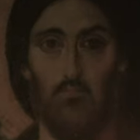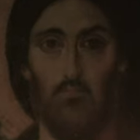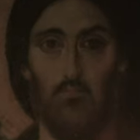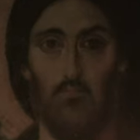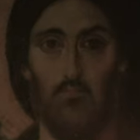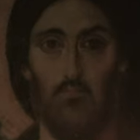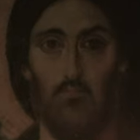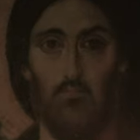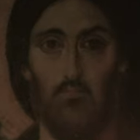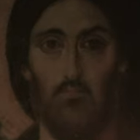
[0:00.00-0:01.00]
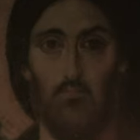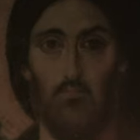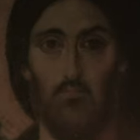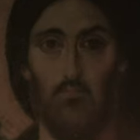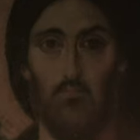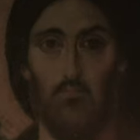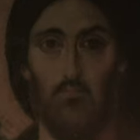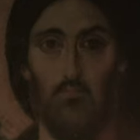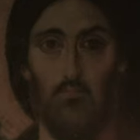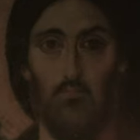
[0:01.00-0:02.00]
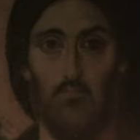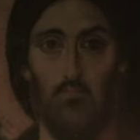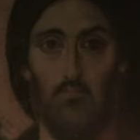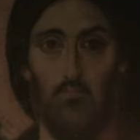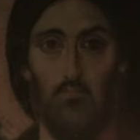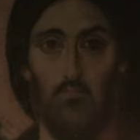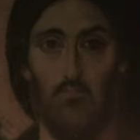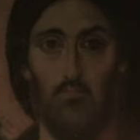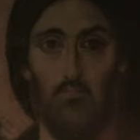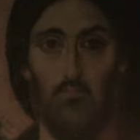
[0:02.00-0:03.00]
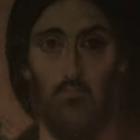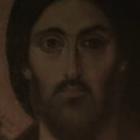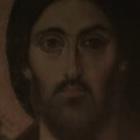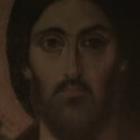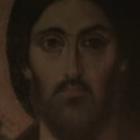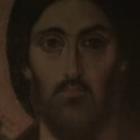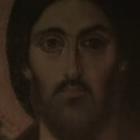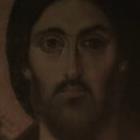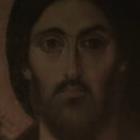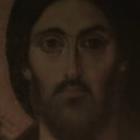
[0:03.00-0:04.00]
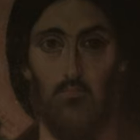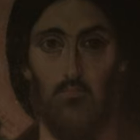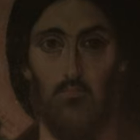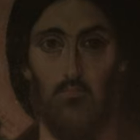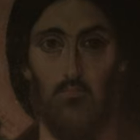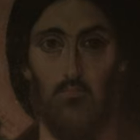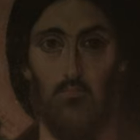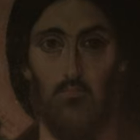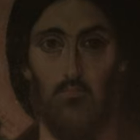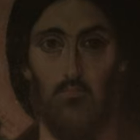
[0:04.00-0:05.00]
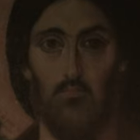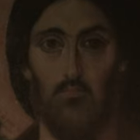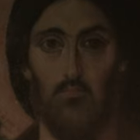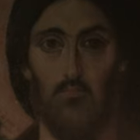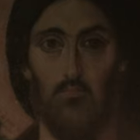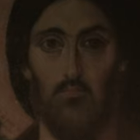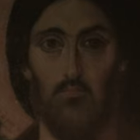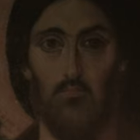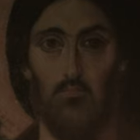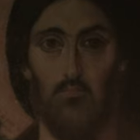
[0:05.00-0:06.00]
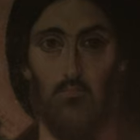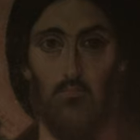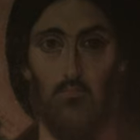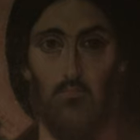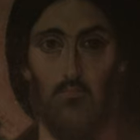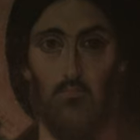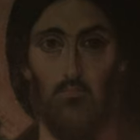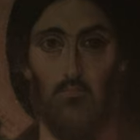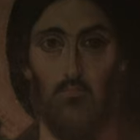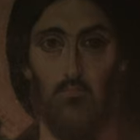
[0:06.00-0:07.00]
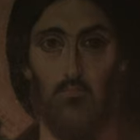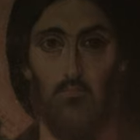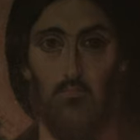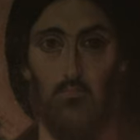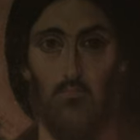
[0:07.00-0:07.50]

(no lip movement)